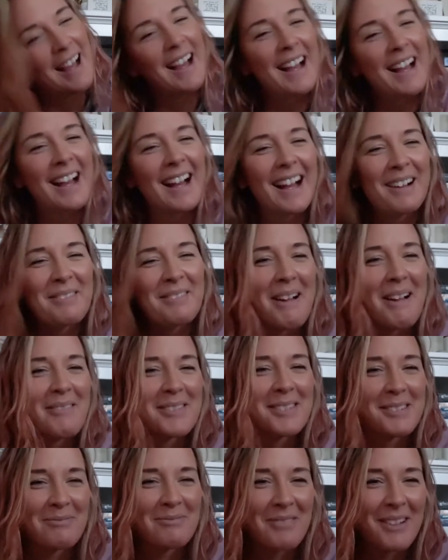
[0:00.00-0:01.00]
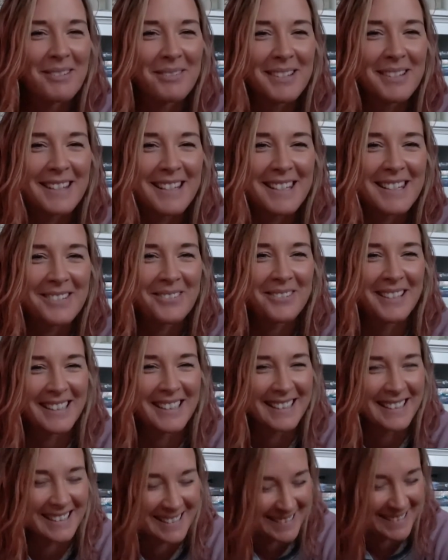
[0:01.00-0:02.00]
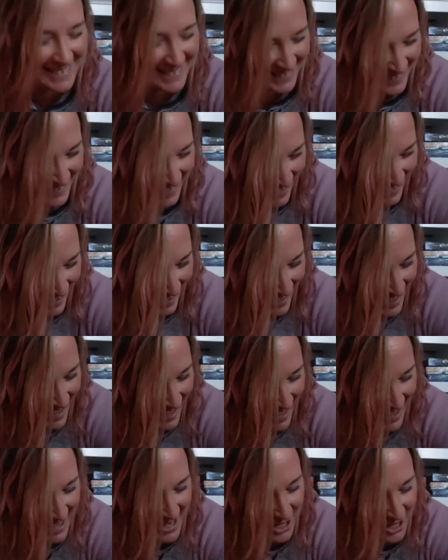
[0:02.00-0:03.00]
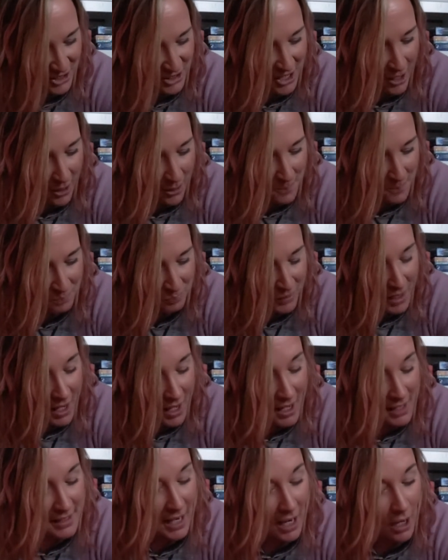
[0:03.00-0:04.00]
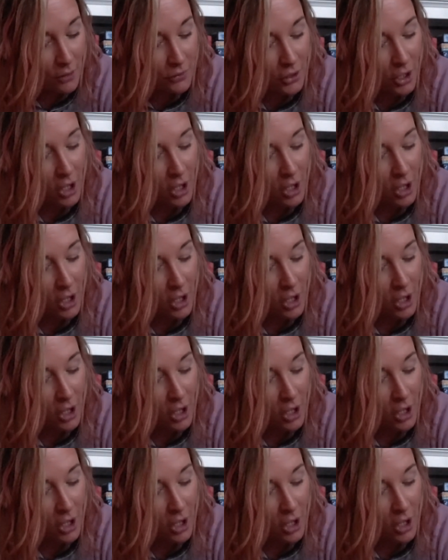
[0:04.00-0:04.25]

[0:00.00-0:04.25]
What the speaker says: Oh, I'm having some fun with this one. So, now there